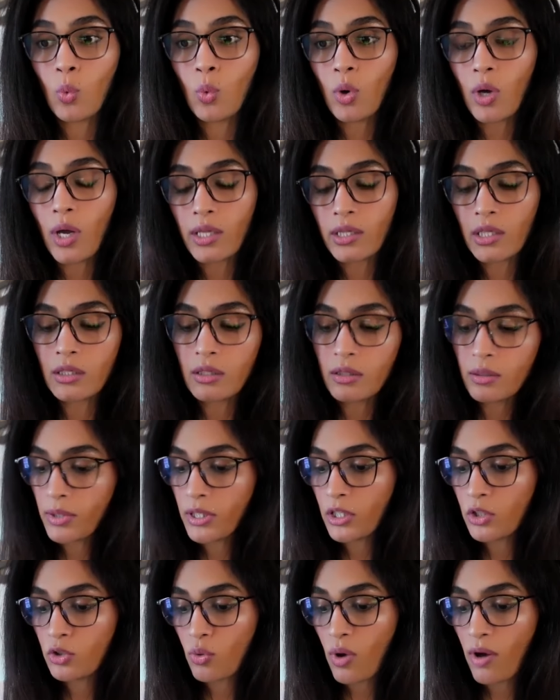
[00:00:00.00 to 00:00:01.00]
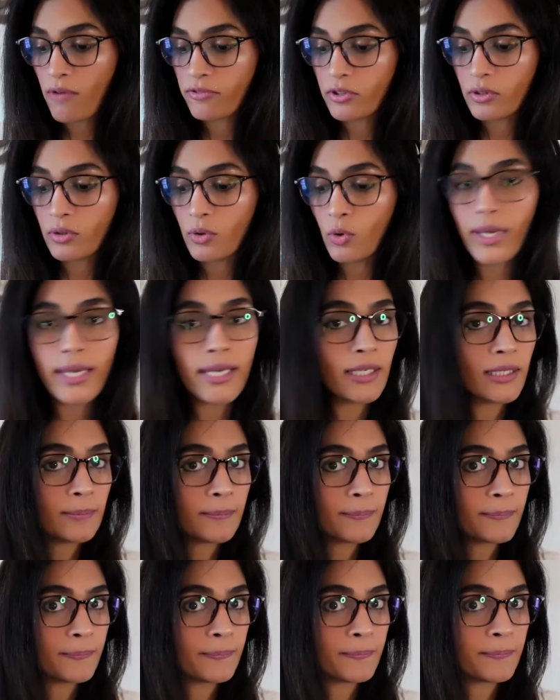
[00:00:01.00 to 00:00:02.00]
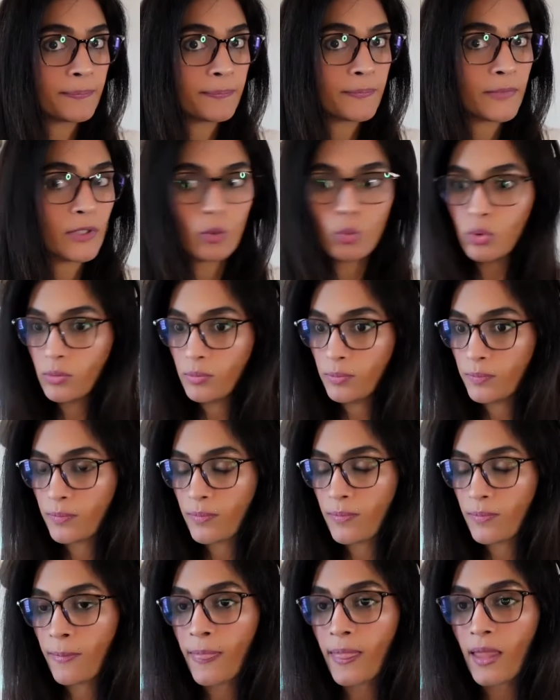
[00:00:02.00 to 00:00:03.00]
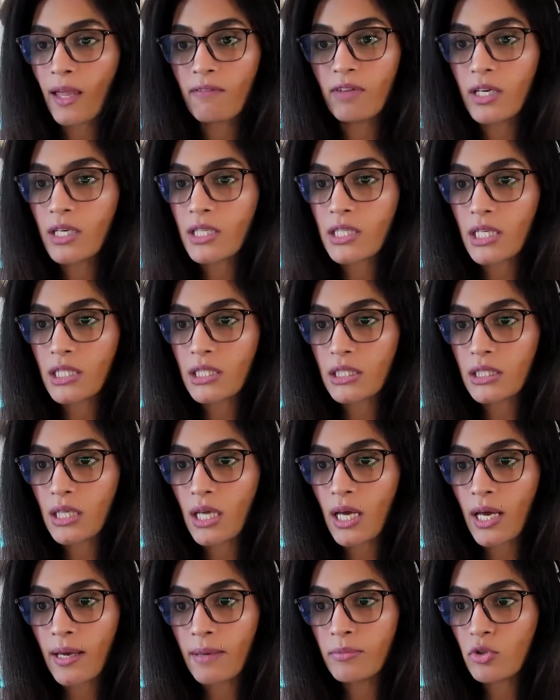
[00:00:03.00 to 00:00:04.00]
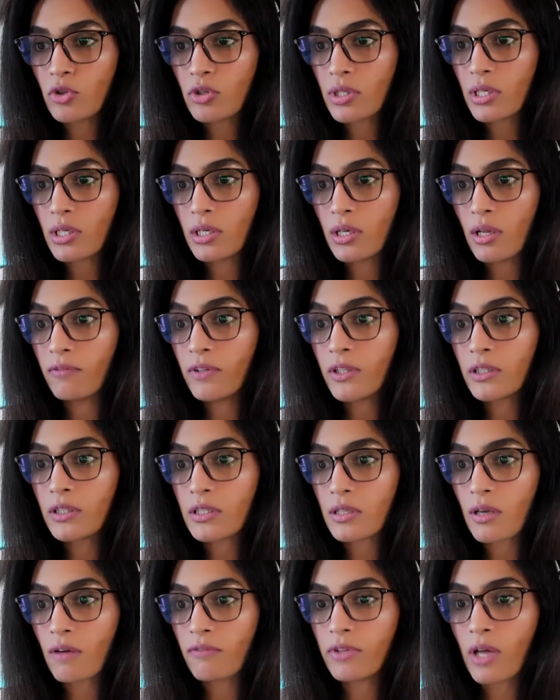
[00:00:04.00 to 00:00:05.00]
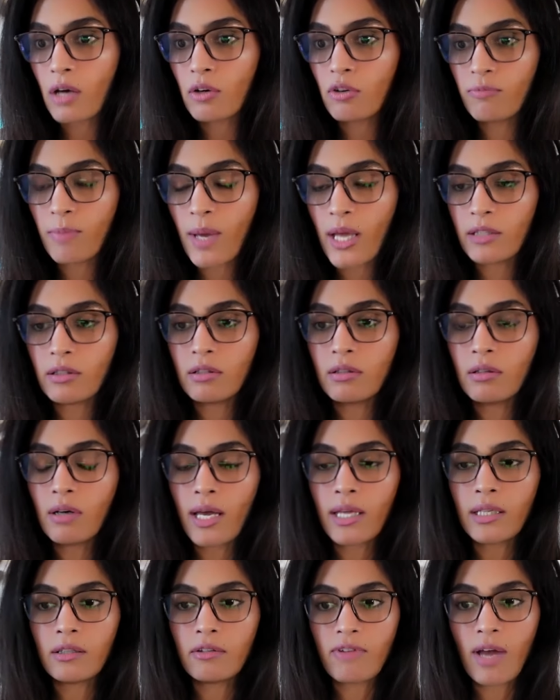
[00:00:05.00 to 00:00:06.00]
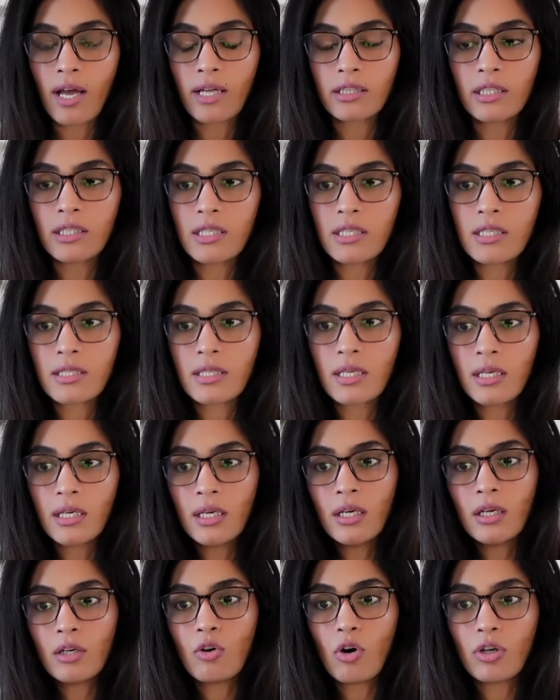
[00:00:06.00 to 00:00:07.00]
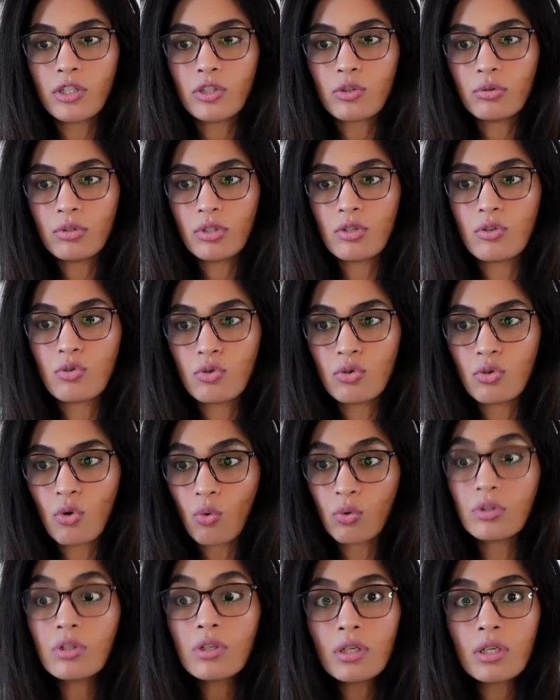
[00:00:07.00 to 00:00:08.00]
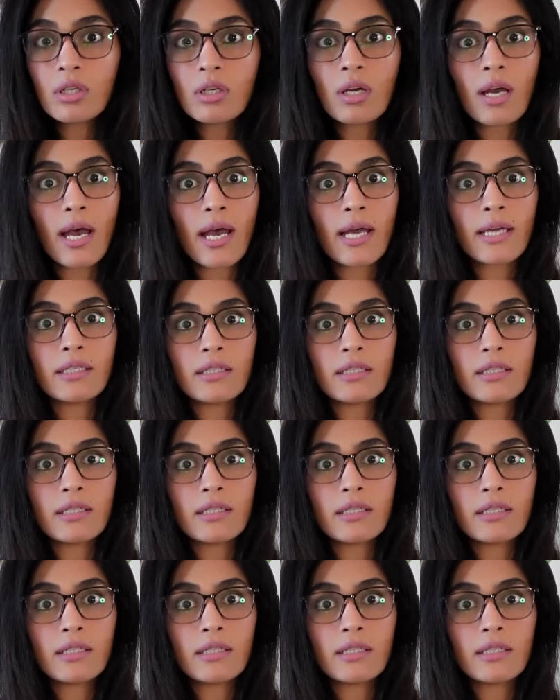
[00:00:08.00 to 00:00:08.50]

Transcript: And then the remaining two after. Okay, cool. I'm very excited. I'm just loving this avatar of Panther and the fact that he's gone into this zone and